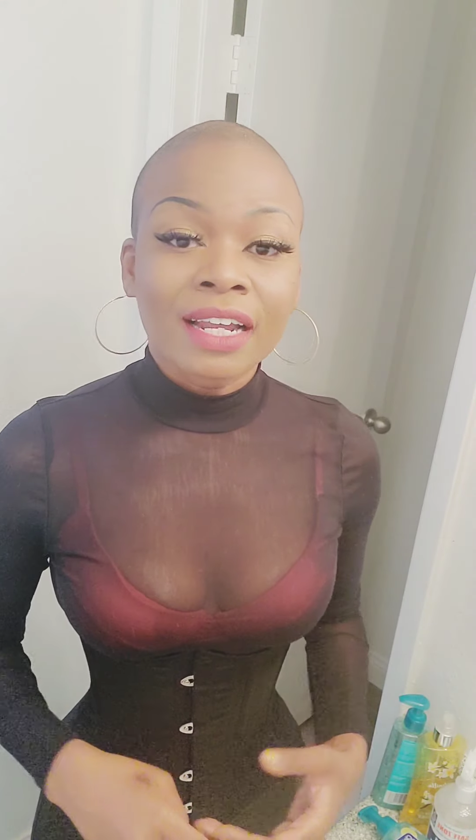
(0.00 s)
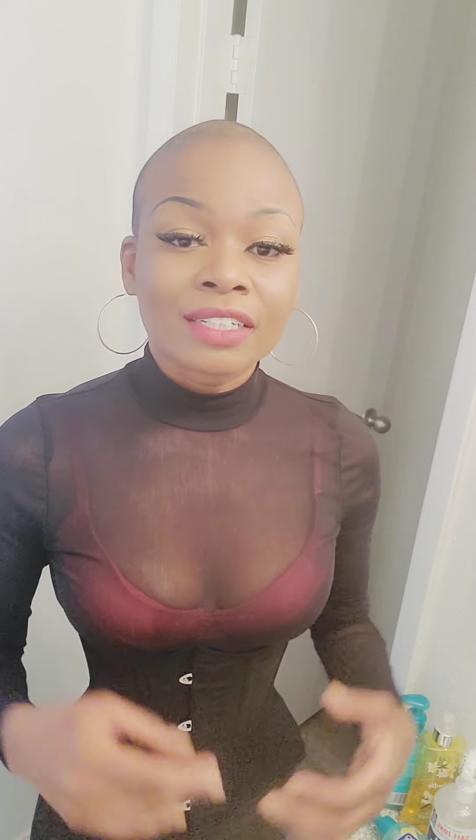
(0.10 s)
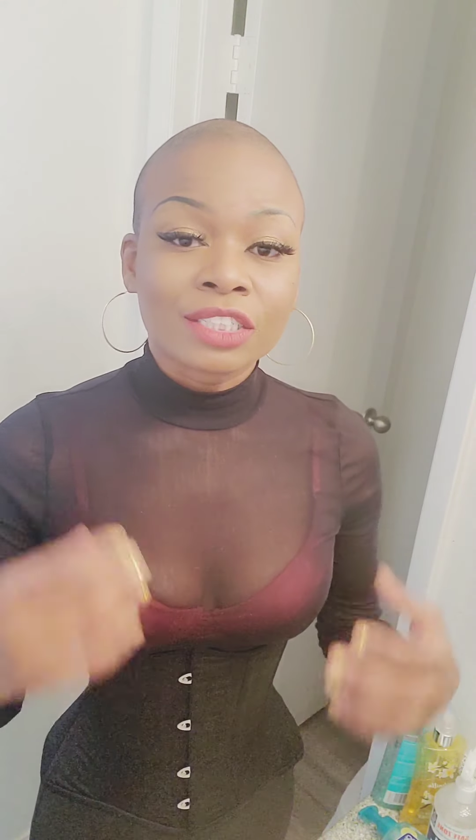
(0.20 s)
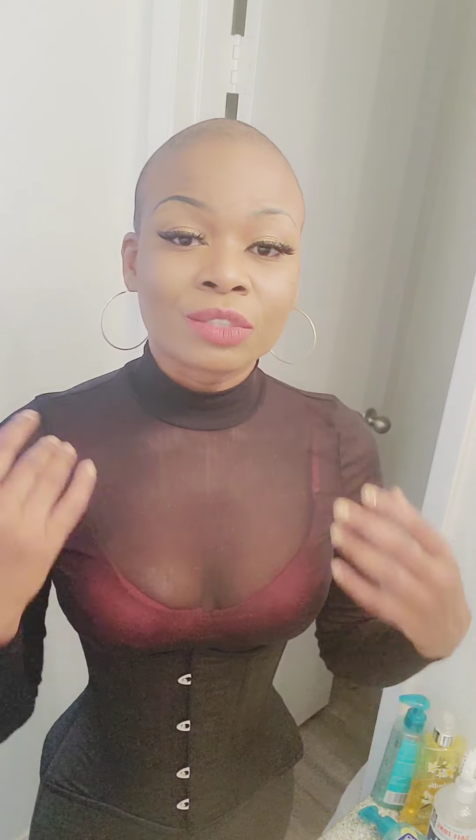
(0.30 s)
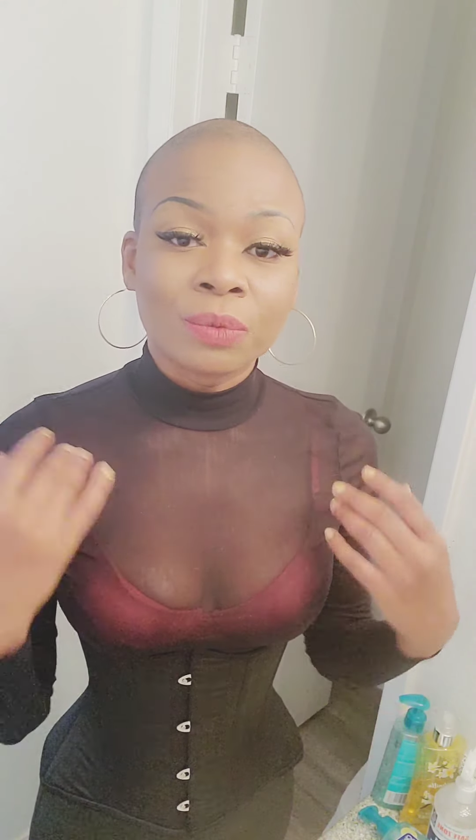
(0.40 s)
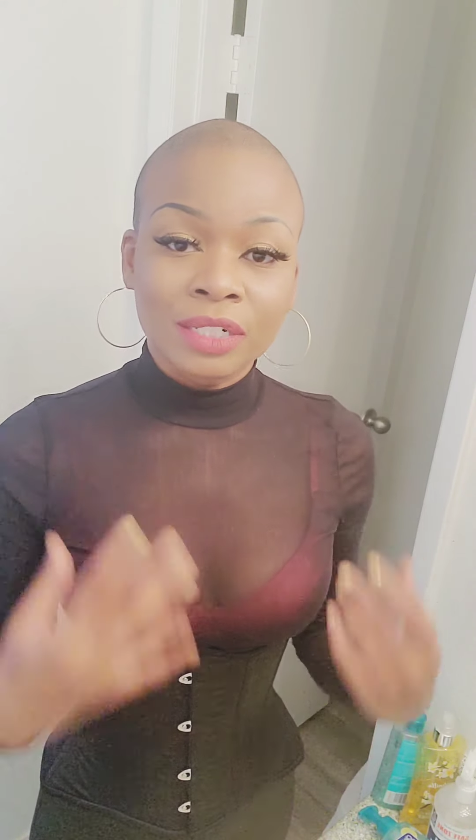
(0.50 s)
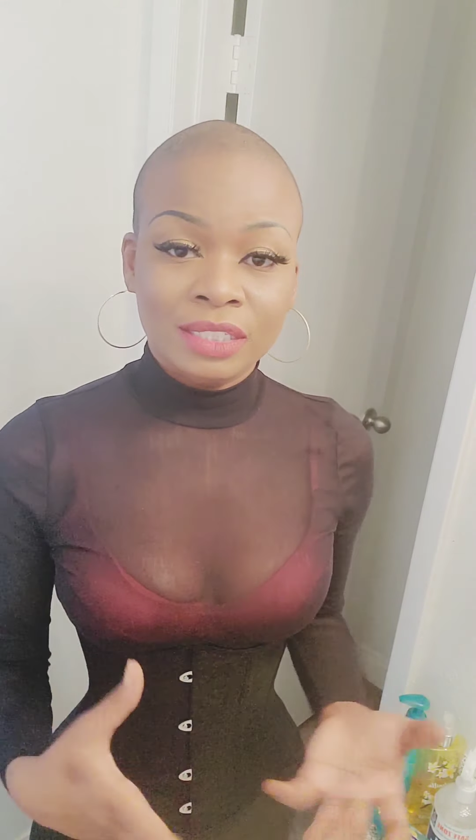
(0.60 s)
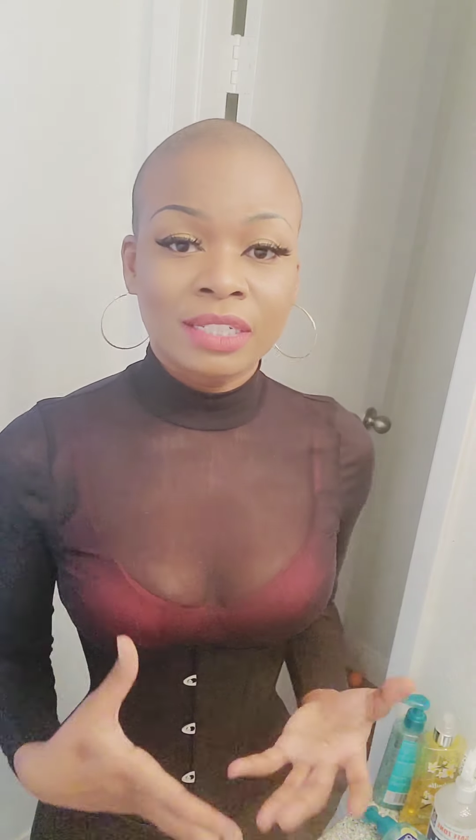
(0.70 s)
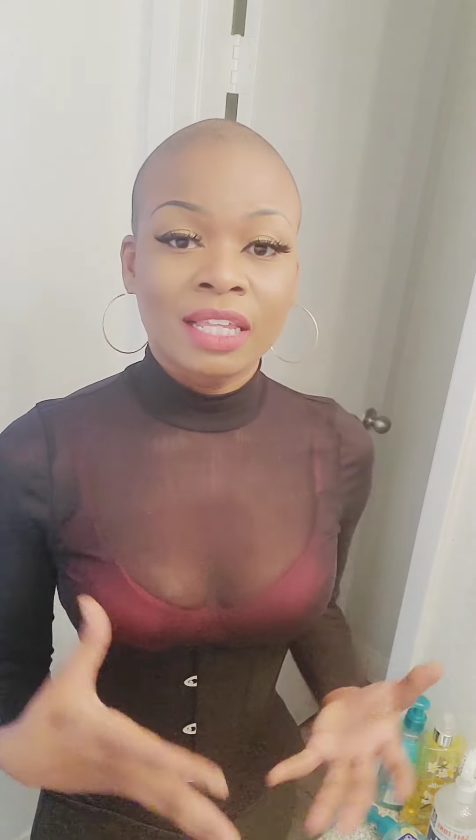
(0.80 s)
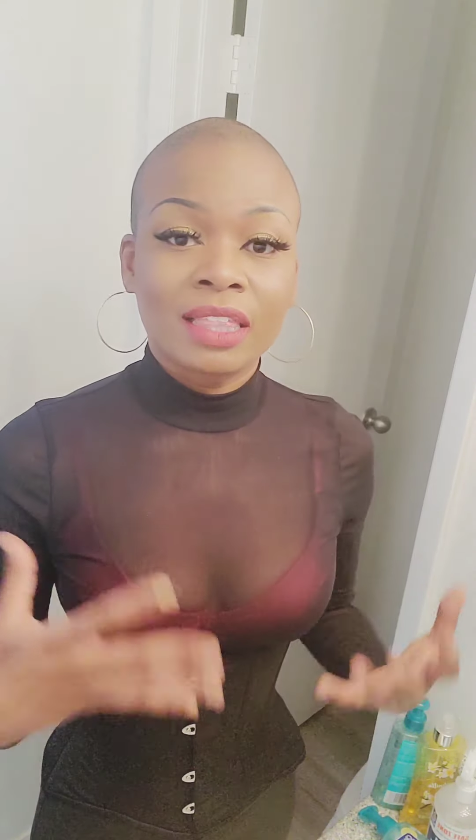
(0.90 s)
I just want to
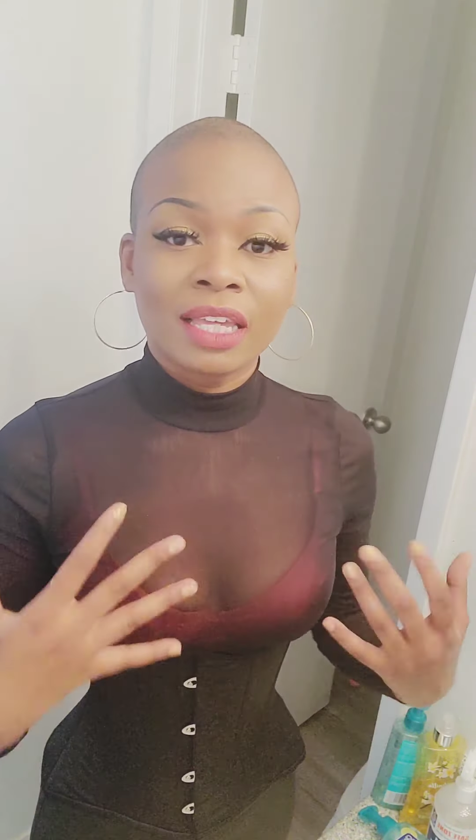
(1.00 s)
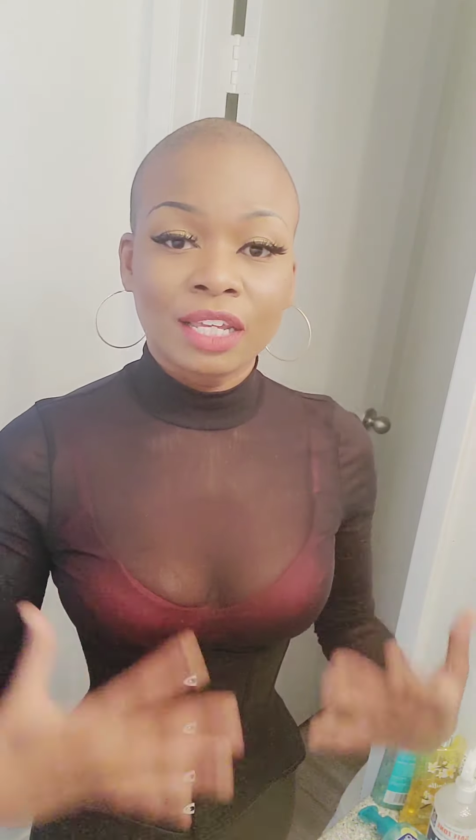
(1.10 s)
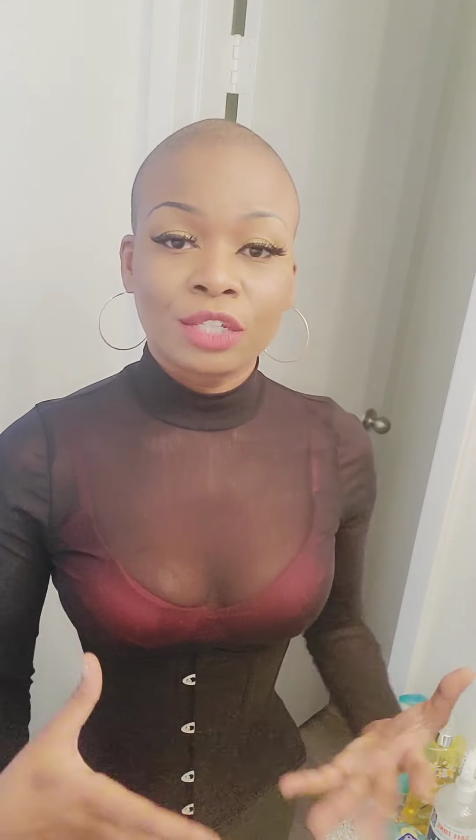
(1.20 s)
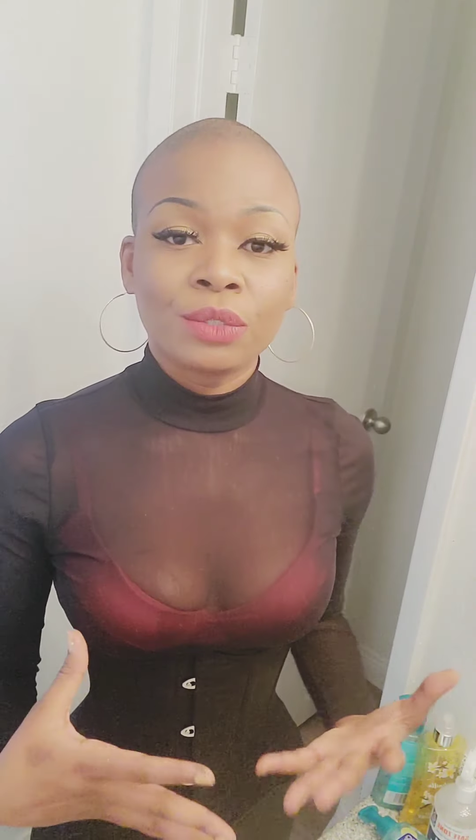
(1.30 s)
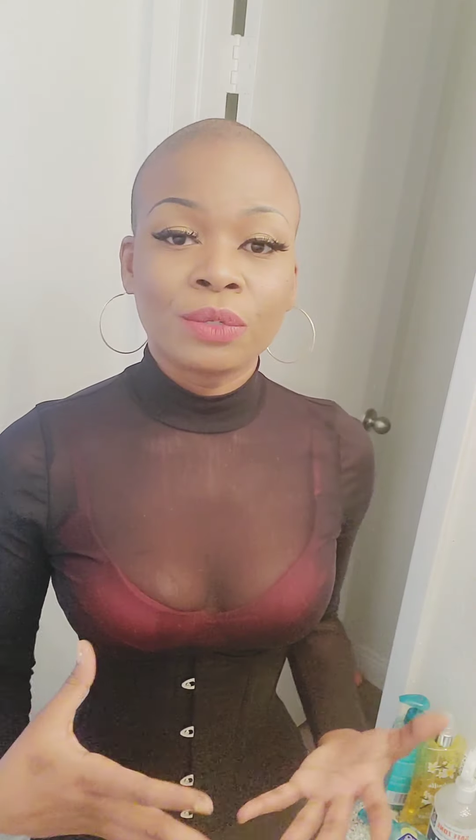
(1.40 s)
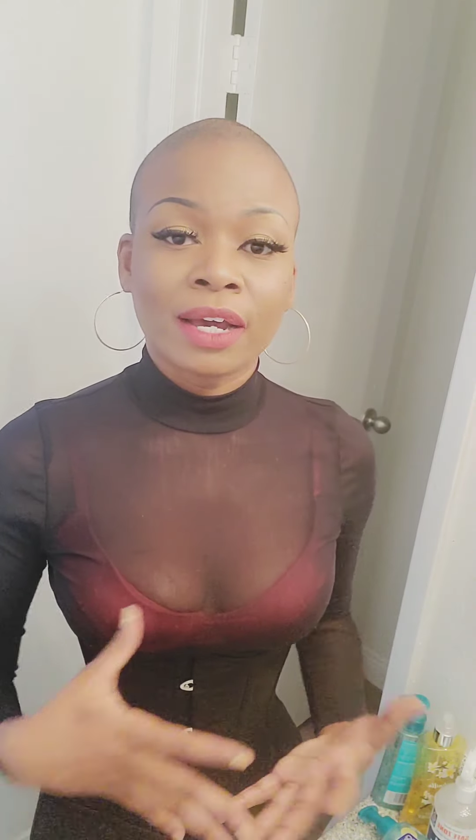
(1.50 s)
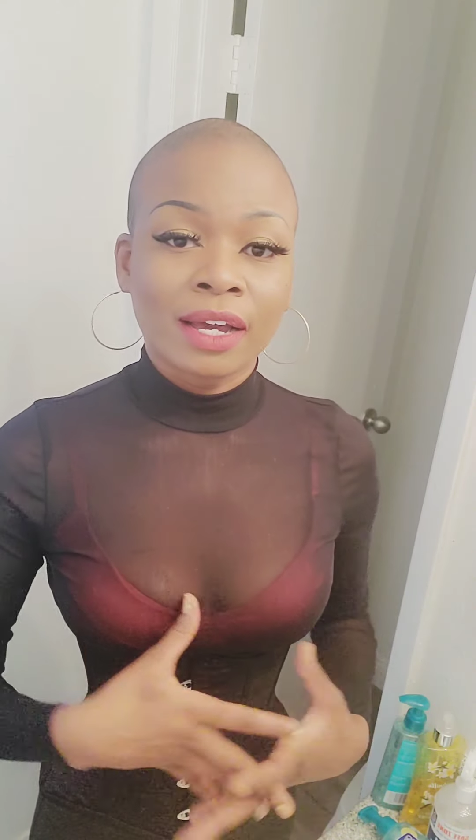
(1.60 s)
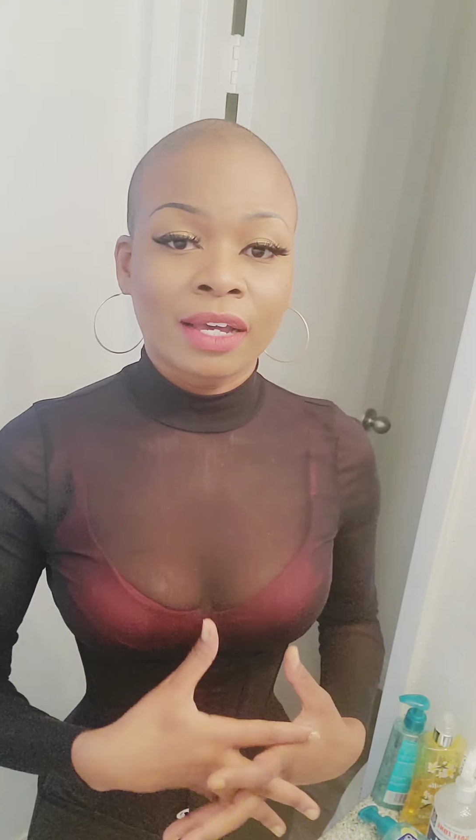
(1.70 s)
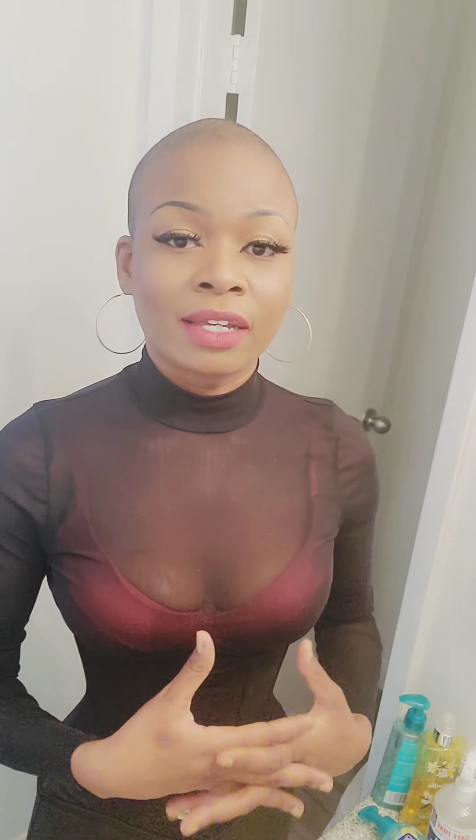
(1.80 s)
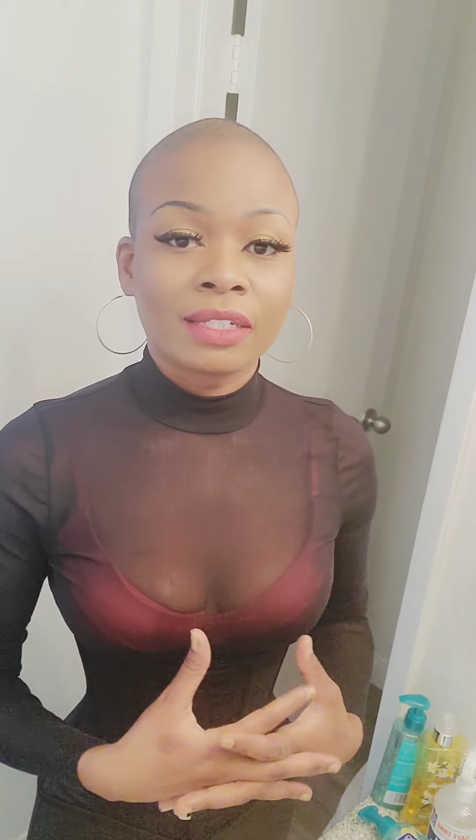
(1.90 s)
say thank you
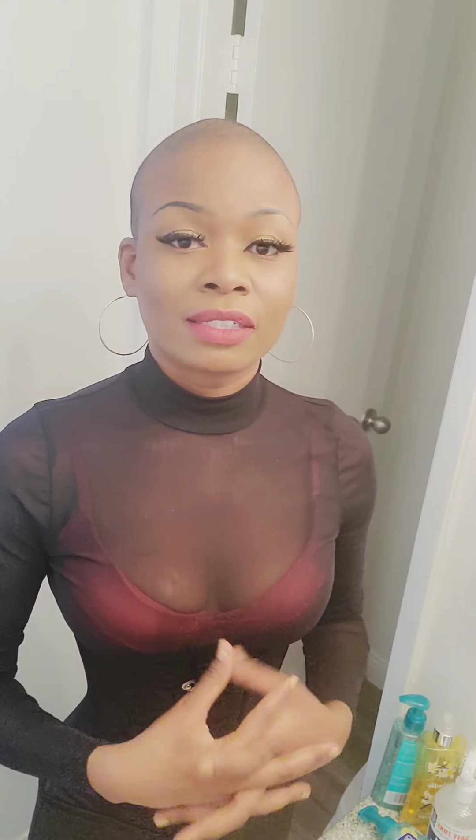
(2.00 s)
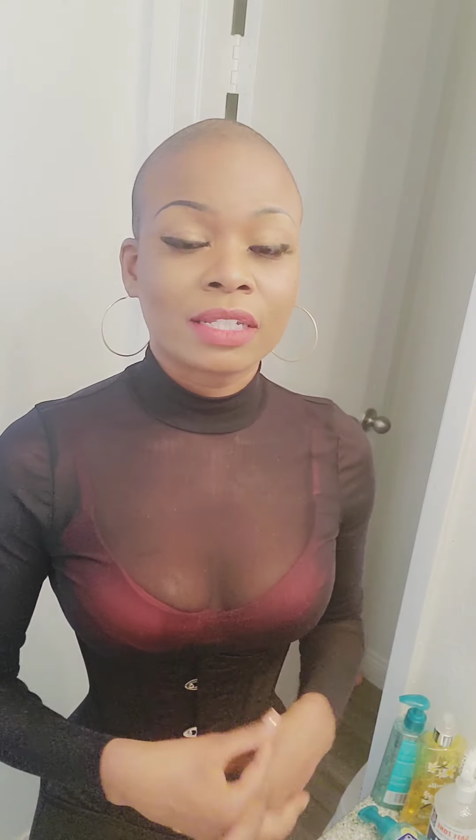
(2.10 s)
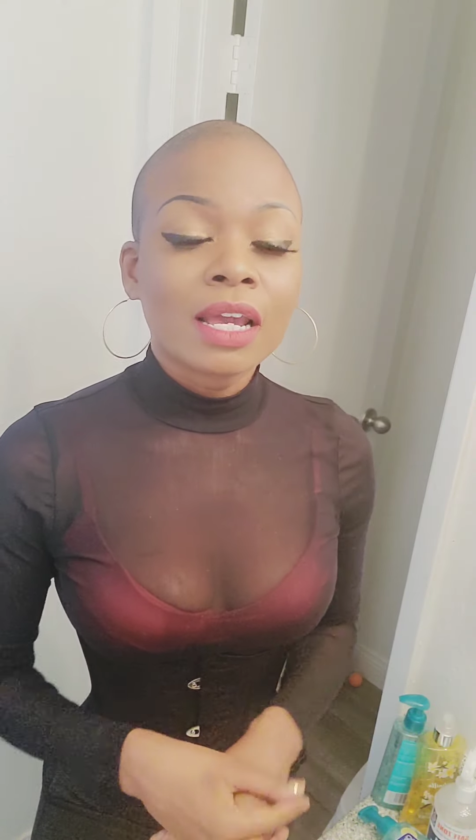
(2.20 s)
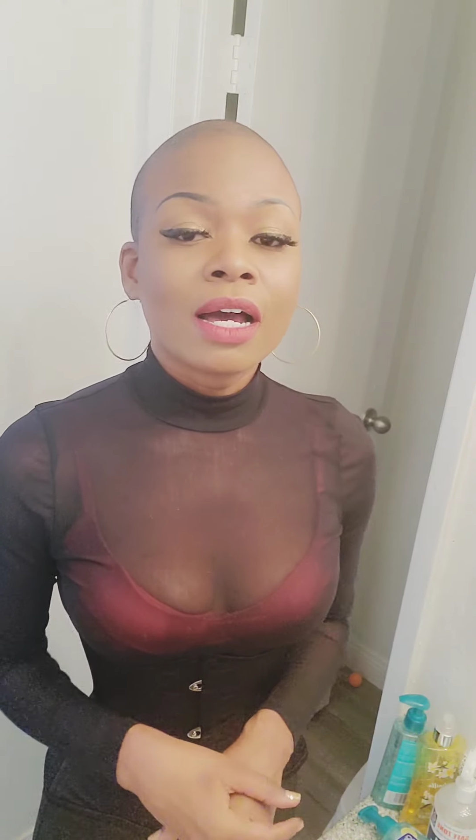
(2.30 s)
guys.